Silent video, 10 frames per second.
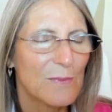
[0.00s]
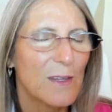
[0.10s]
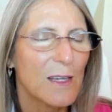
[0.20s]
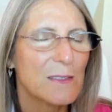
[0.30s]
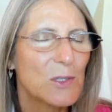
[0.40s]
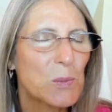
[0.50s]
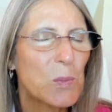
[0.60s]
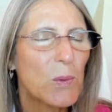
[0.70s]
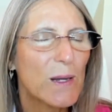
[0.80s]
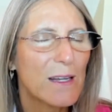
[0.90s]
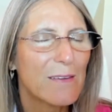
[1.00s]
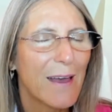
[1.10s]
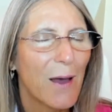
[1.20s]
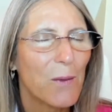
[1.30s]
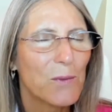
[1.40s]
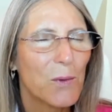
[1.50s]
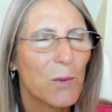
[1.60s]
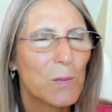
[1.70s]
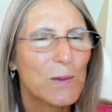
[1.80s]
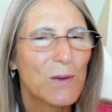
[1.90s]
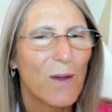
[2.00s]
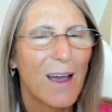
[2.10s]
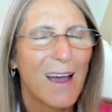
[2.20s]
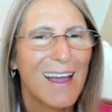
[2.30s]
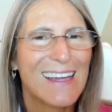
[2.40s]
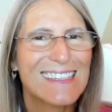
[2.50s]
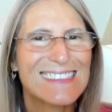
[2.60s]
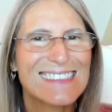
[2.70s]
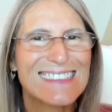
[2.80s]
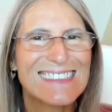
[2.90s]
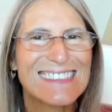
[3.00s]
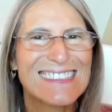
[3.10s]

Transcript: As you breathe out, open your eyes.